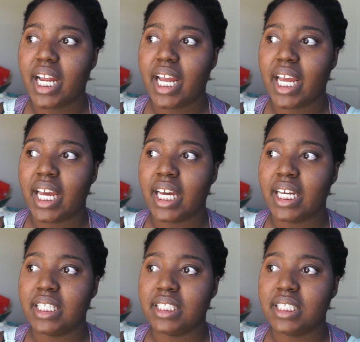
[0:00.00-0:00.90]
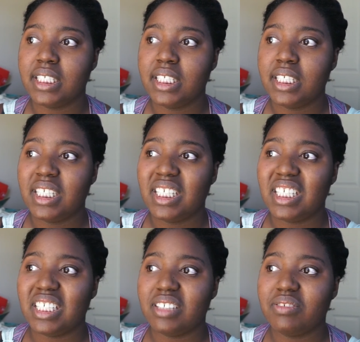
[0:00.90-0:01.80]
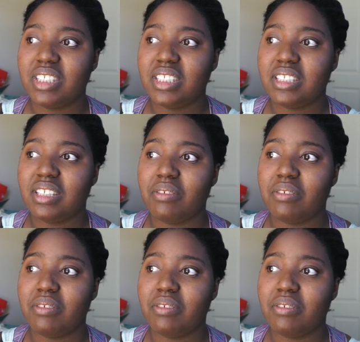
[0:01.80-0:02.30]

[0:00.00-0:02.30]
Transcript: And it was just,